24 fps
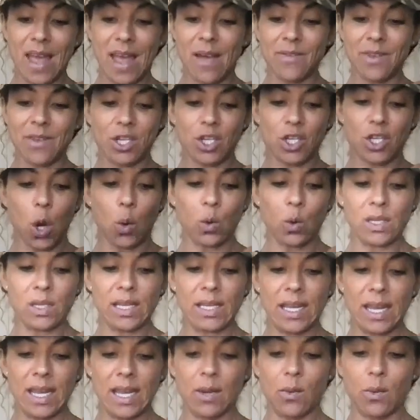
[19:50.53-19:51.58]
haven't
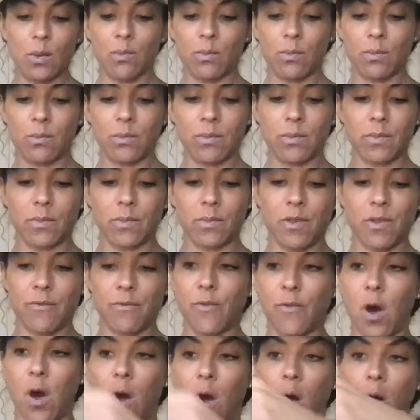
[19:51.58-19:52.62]
totally hit the
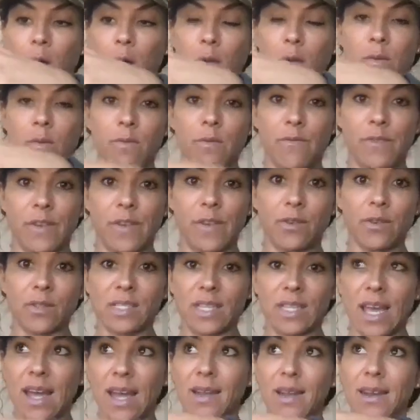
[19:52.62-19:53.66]
fall feels
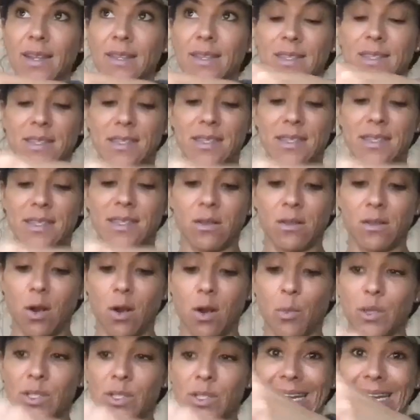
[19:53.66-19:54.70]
yet. It's still
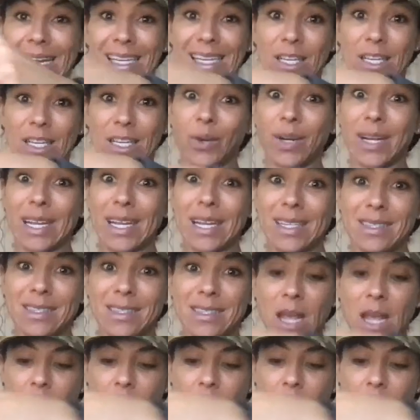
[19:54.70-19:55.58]
almost 80 degrees.